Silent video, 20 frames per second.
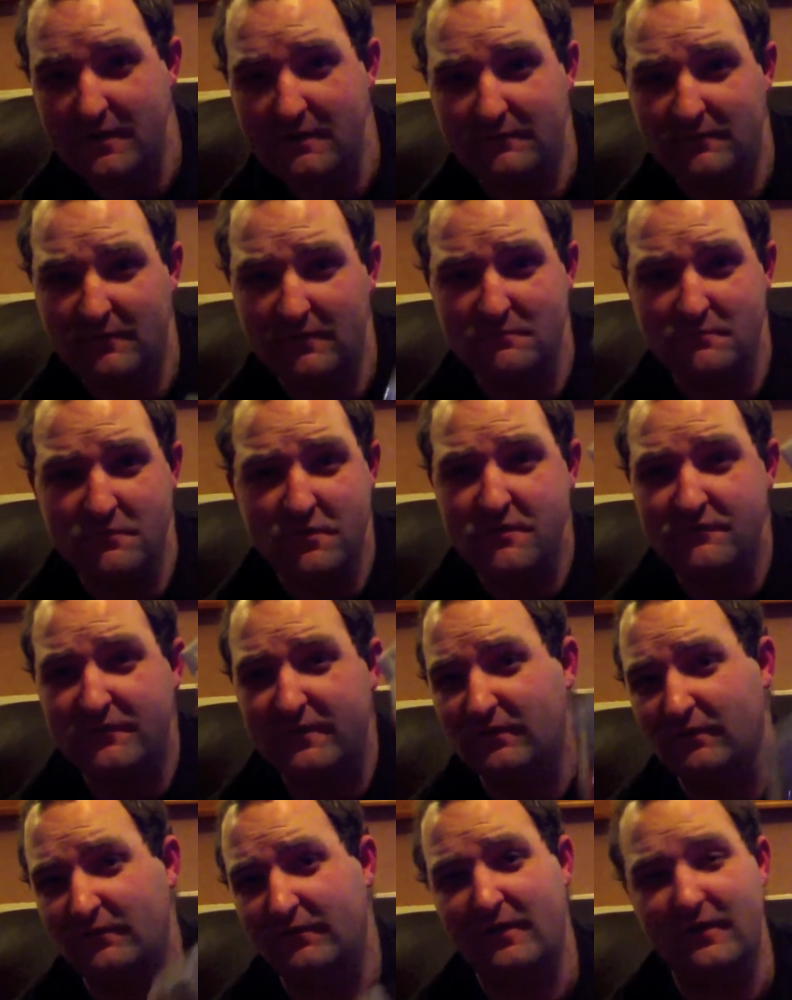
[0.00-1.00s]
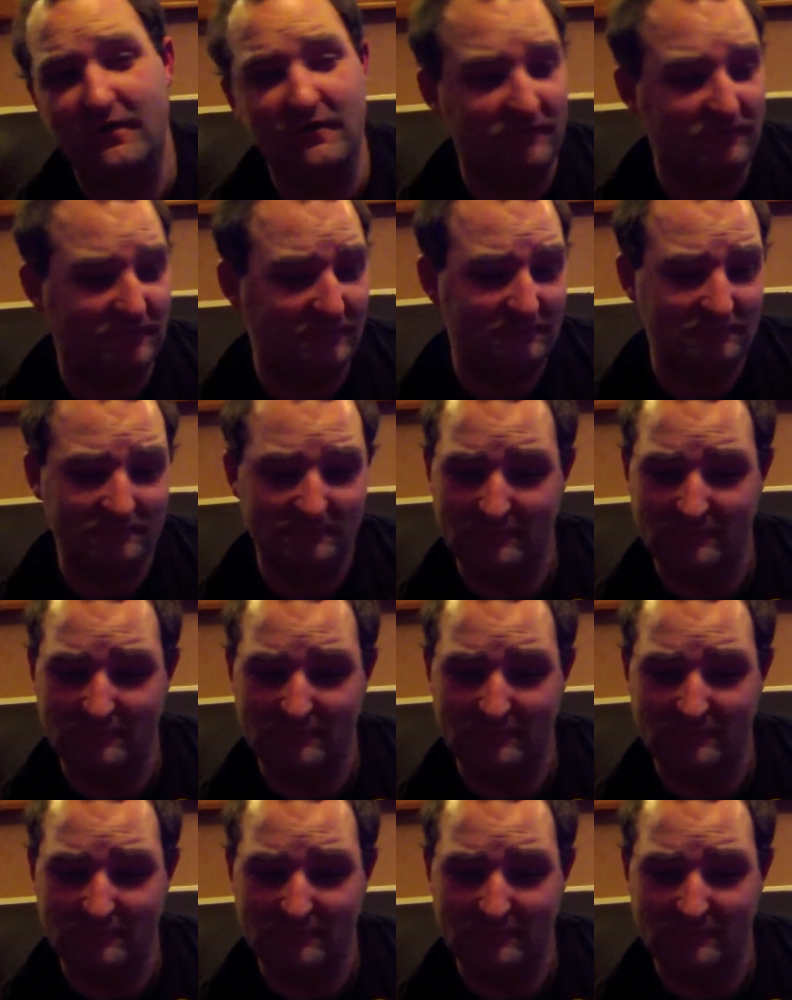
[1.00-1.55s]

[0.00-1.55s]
do movies on these,